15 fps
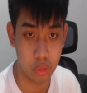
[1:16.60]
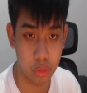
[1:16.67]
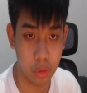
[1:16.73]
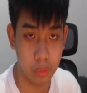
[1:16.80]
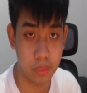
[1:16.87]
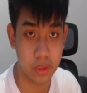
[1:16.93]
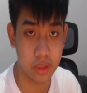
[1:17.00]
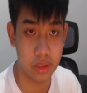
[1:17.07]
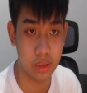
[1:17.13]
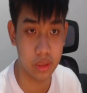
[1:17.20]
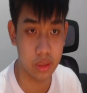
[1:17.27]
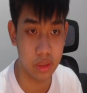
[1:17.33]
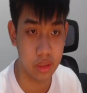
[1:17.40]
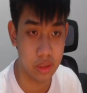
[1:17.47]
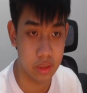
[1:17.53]
Oops,
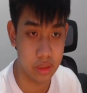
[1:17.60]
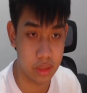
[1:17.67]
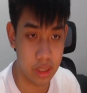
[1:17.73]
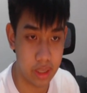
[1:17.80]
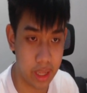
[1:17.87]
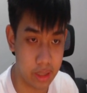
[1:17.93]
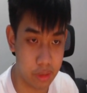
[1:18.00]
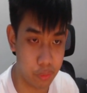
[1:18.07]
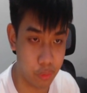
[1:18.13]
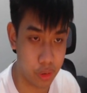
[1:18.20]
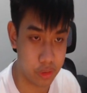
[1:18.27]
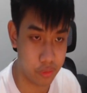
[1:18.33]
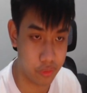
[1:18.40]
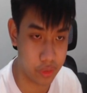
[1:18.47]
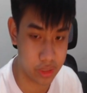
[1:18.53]
the network
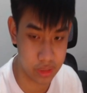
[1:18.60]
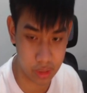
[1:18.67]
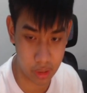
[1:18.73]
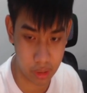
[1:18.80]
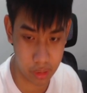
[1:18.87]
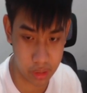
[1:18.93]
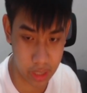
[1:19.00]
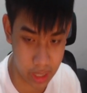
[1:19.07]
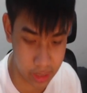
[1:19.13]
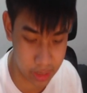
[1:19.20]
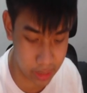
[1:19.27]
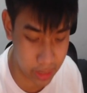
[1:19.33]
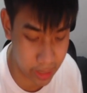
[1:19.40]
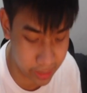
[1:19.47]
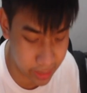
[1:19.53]
fees are kind of
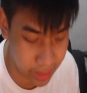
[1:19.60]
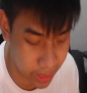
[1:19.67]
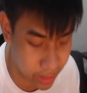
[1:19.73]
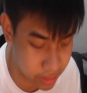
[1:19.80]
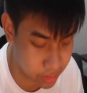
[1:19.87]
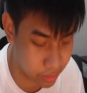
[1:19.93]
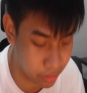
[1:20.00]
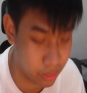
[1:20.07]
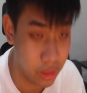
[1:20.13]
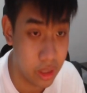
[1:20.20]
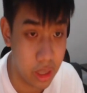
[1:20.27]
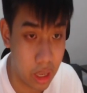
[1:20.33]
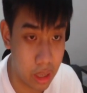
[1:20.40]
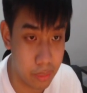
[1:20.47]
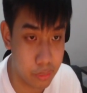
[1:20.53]
like high, so
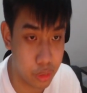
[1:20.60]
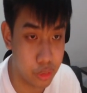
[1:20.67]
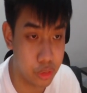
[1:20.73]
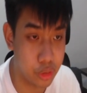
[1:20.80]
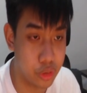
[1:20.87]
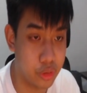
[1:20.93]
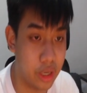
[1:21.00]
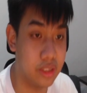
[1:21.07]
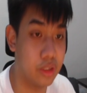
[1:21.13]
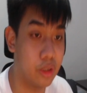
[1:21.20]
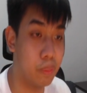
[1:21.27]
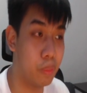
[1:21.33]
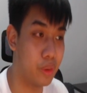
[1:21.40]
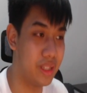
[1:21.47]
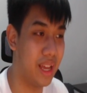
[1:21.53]
I'm going to try
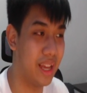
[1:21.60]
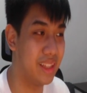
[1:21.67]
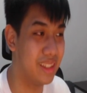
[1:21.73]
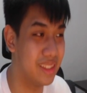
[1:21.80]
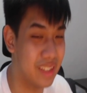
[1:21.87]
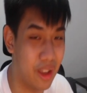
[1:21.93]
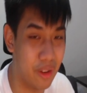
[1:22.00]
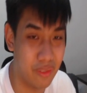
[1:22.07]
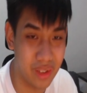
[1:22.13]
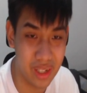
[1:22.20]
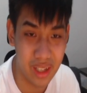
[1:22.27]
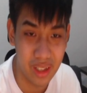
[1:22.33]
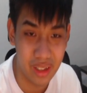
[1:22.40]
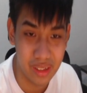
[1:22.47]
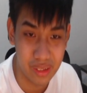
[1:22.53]
0.97
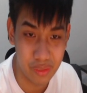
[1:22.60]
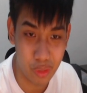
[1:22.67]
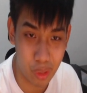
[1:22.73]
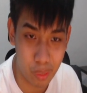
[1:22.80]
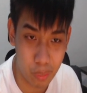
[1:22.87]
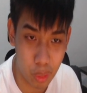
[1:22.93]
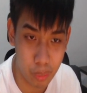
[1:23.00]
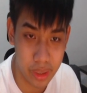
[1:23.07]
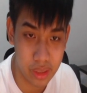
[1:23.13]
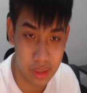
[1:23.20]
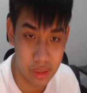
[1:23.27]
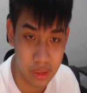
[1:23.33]
for a moment.